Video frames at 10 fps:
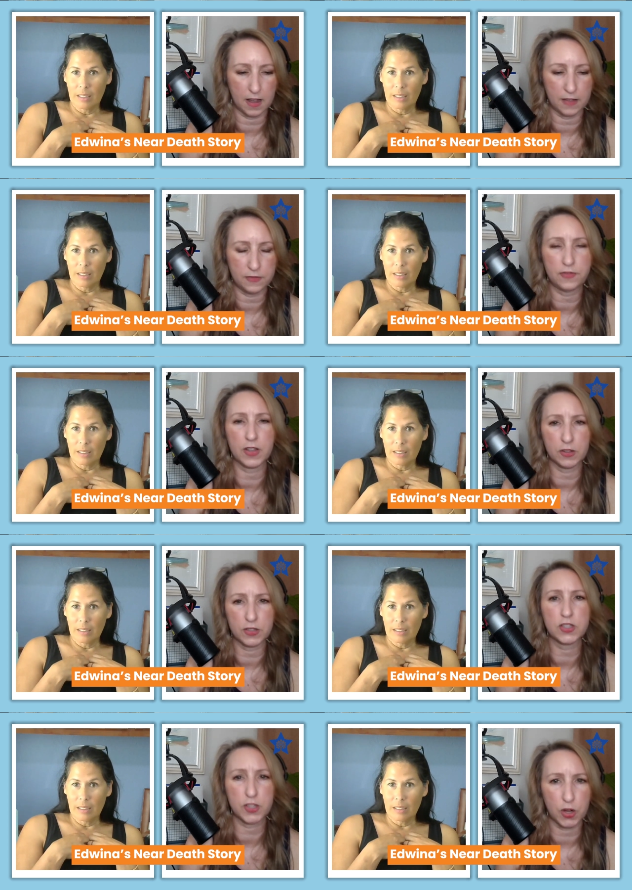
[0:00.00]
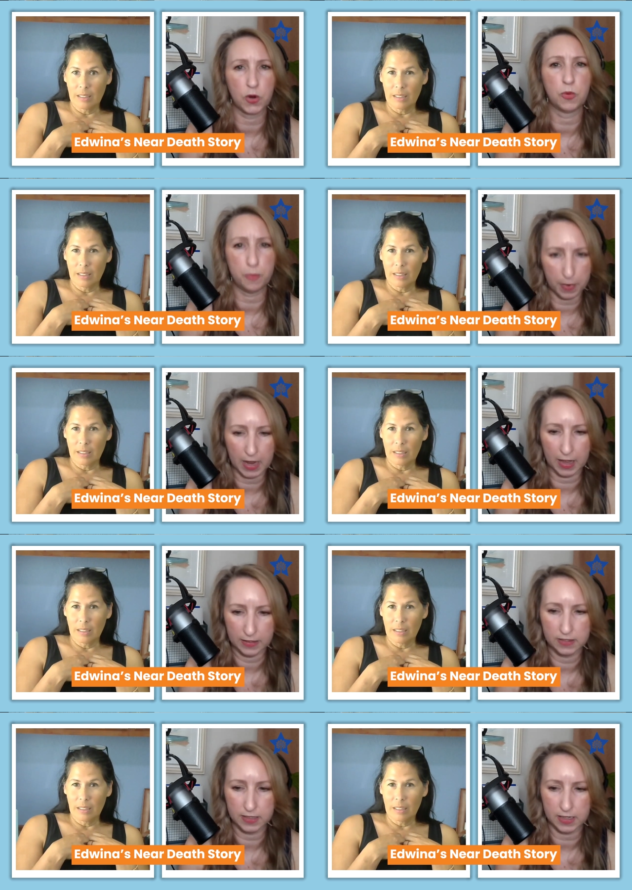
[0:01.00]
Speaker 1: I felt so
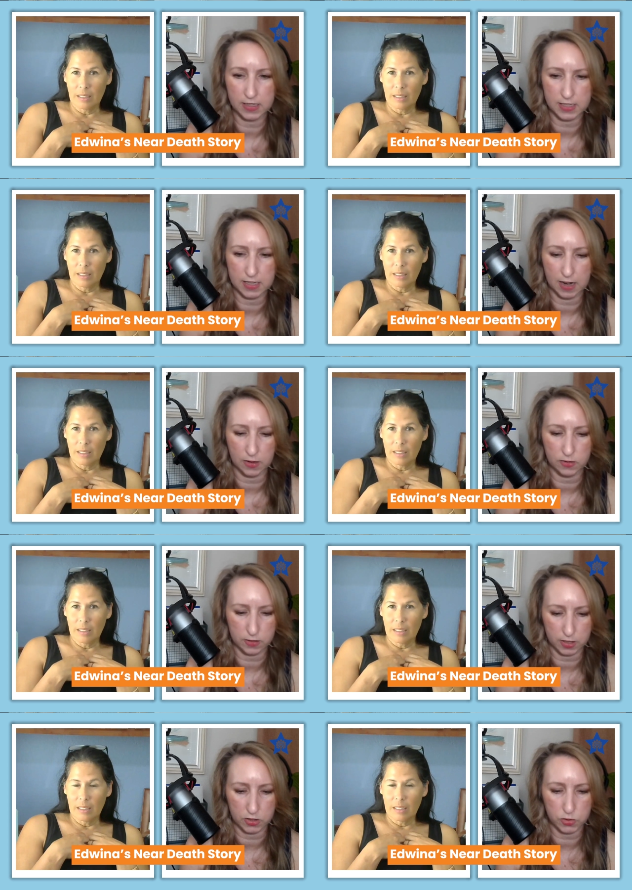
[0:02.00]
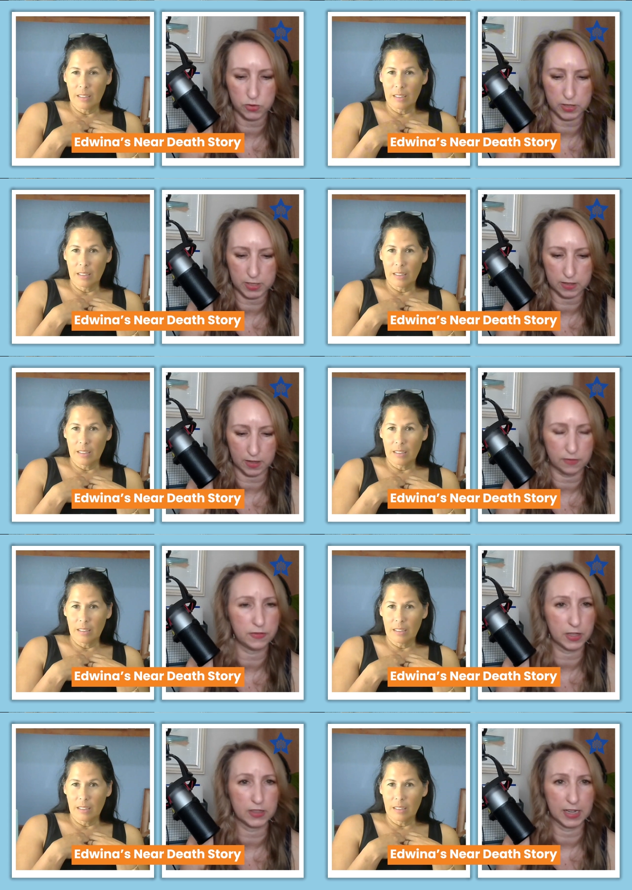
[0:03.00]
bad. Like I said, I I truly I
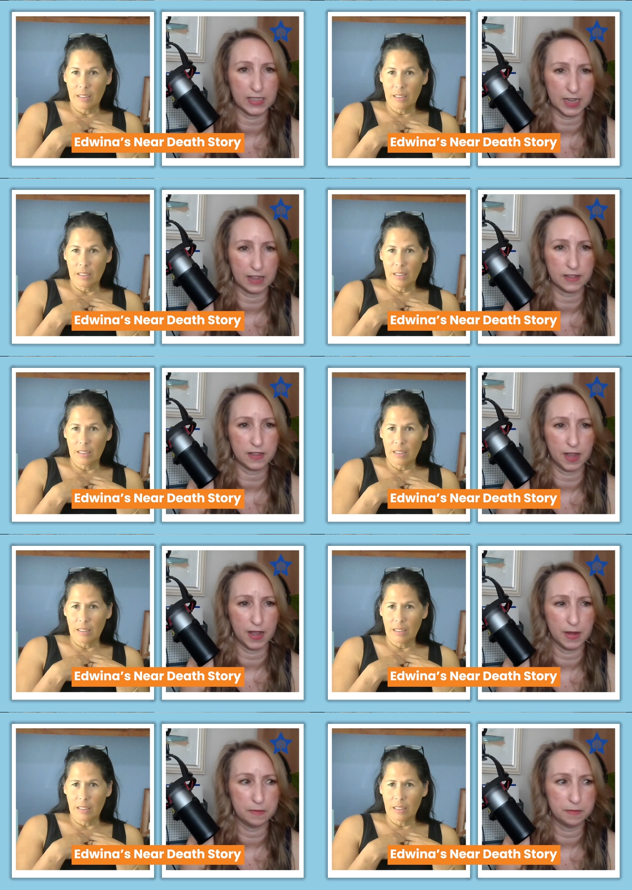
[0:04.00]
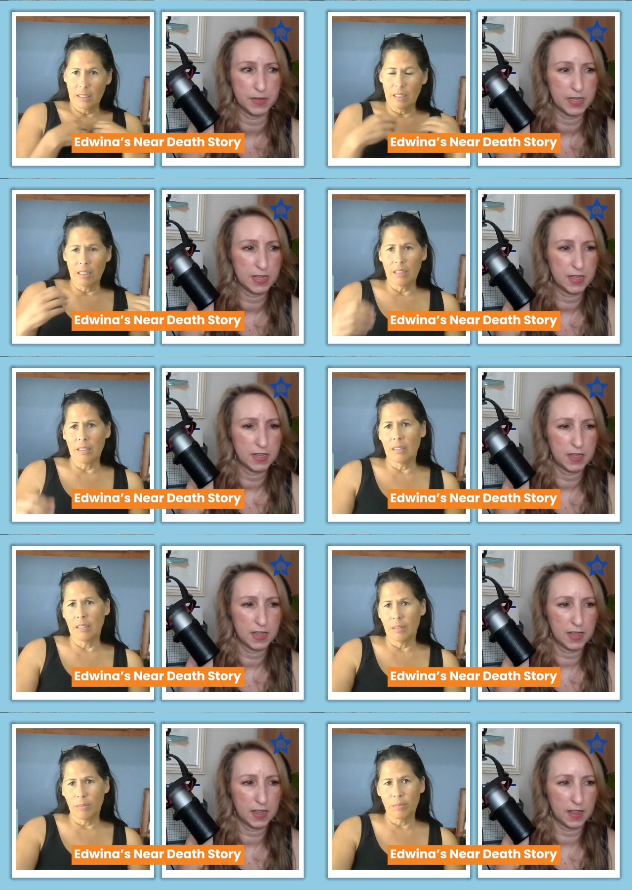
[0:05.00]
felt like death. Um,
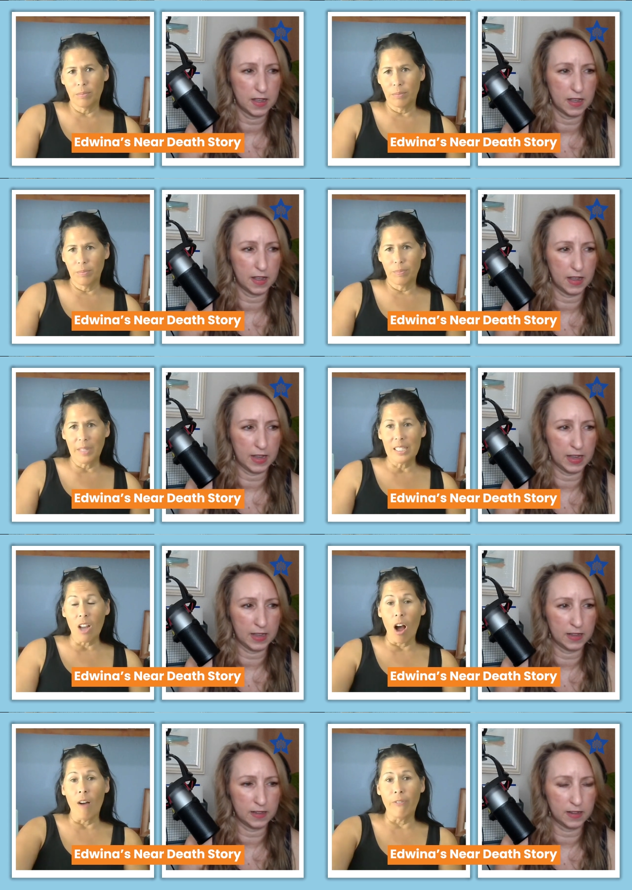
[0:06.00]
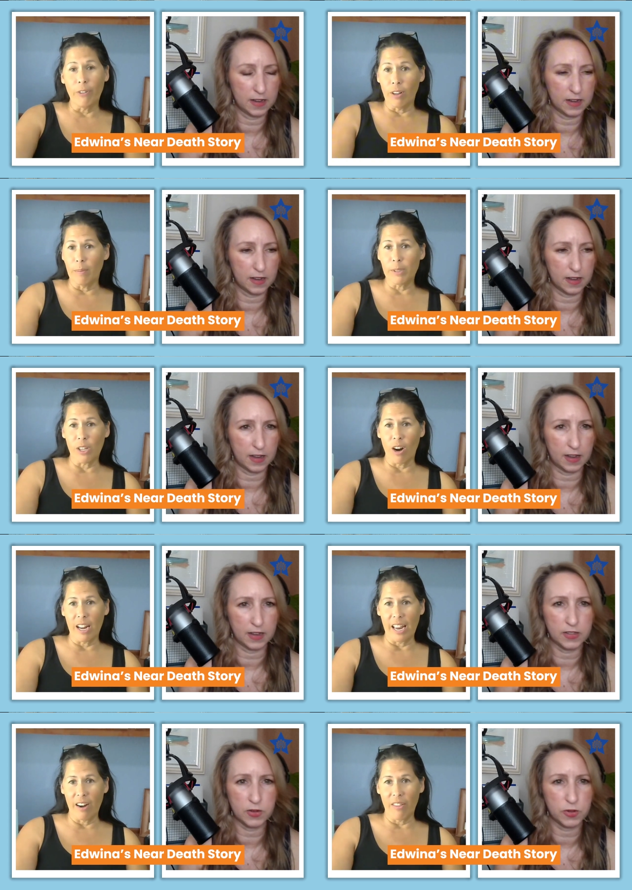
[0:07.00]
That's and awful. i sorry
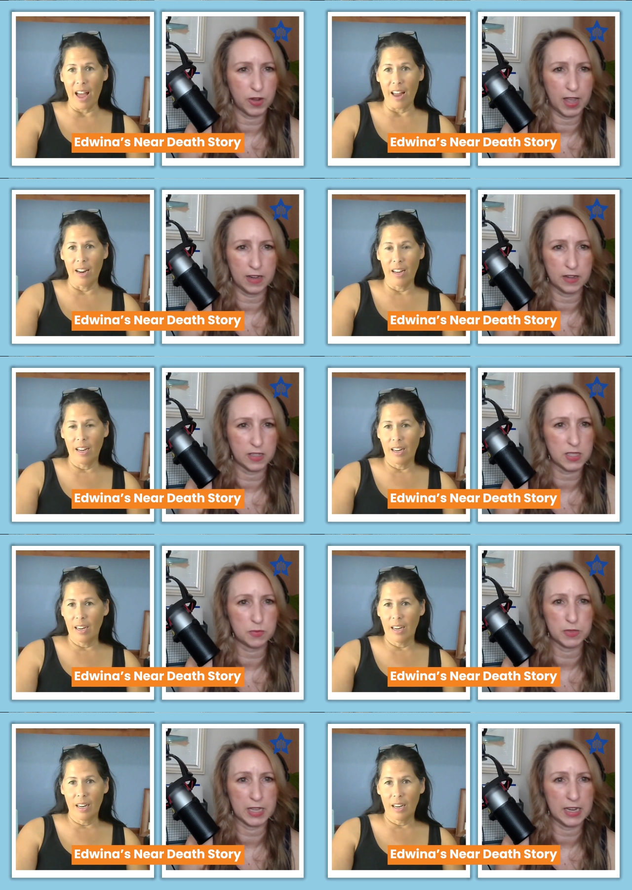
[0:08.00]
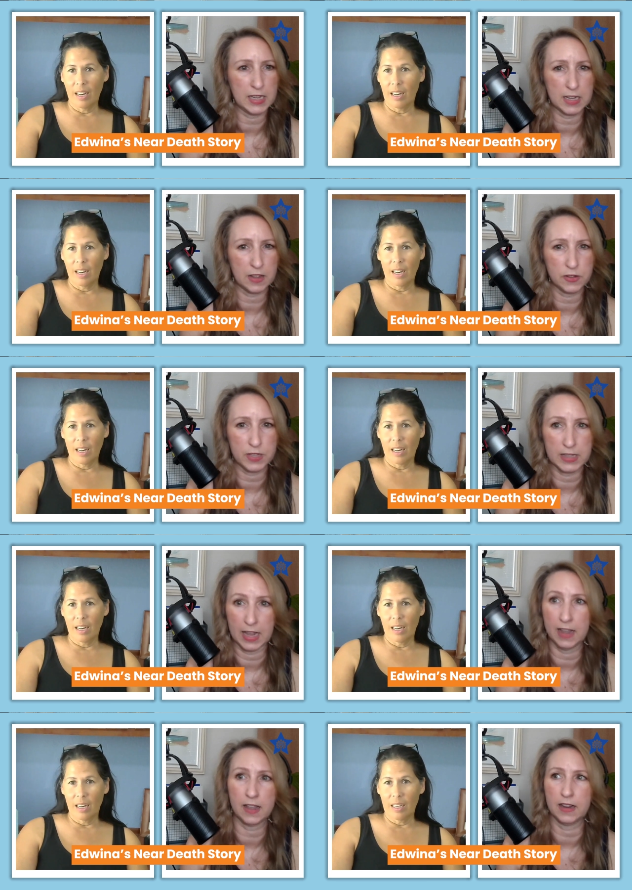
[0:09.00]
I, I to don't that. explain it other than
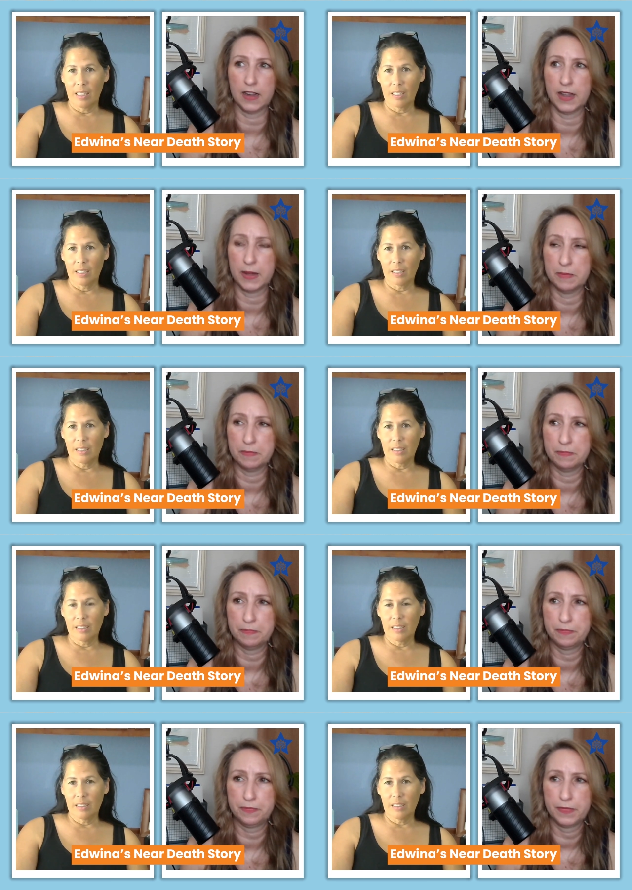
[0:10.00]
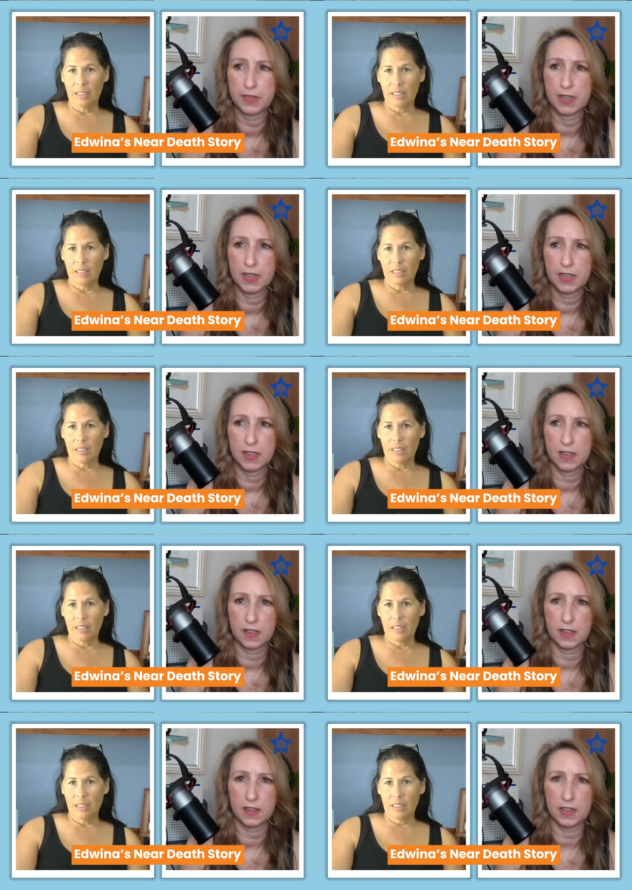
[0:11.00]
that. Um,
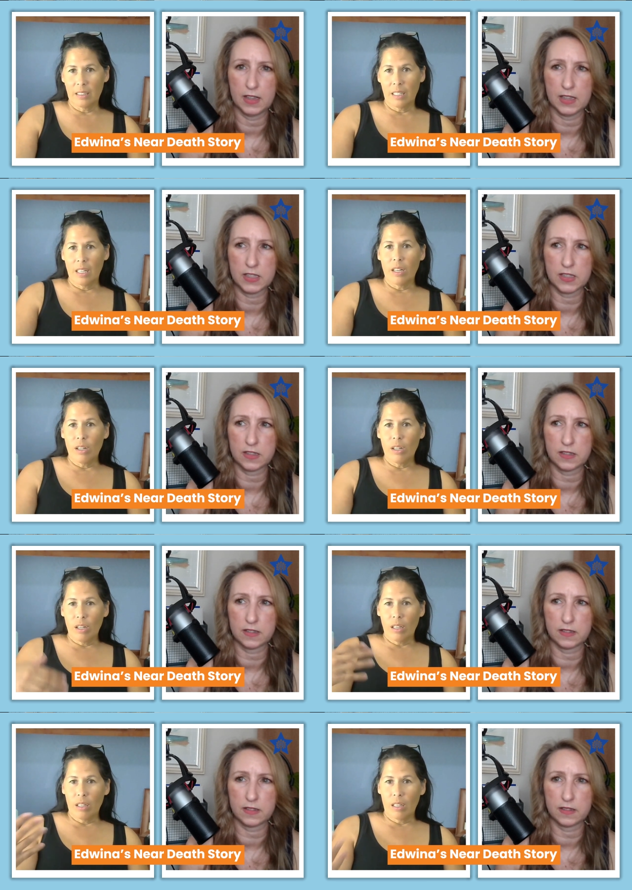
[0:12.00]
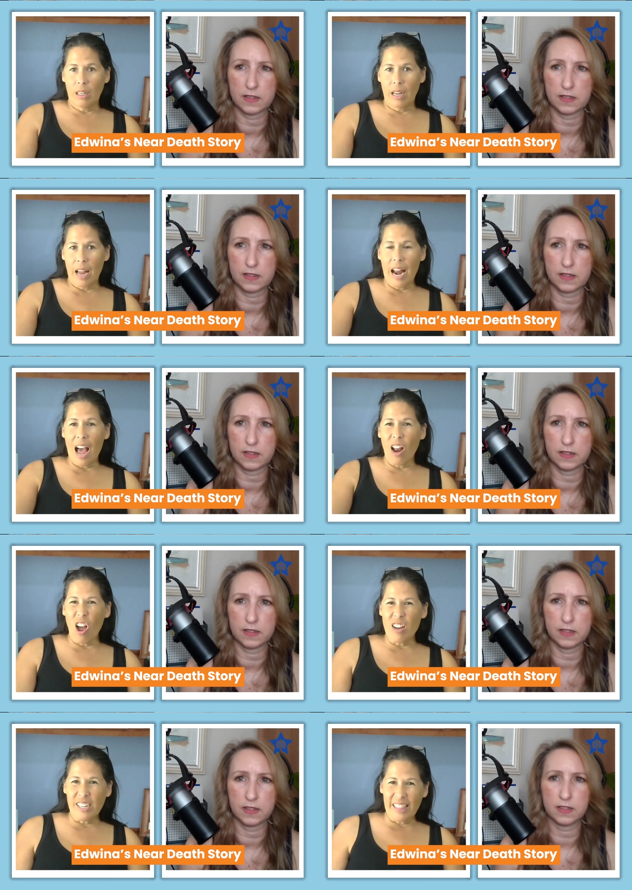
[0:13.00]
it, it's And how
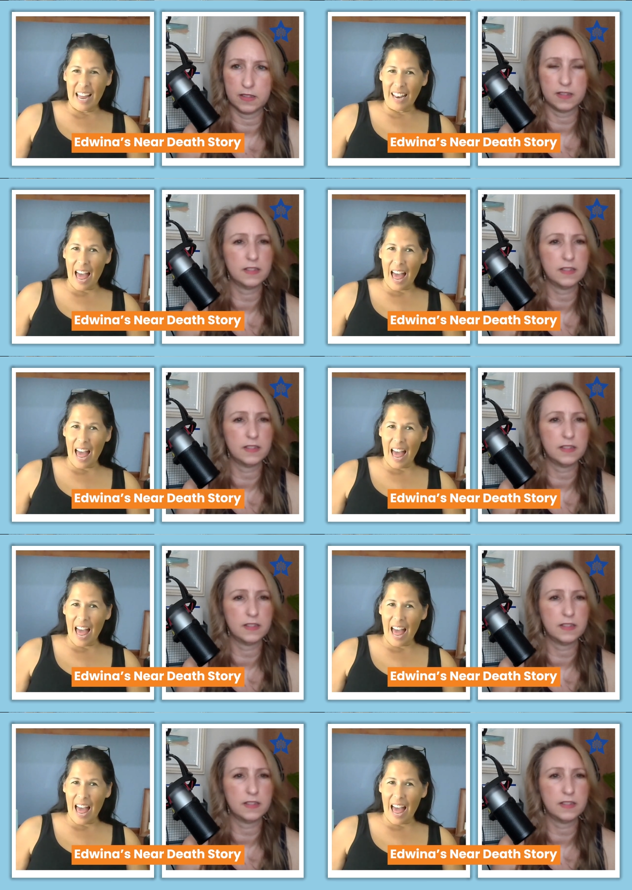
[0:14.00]
long did that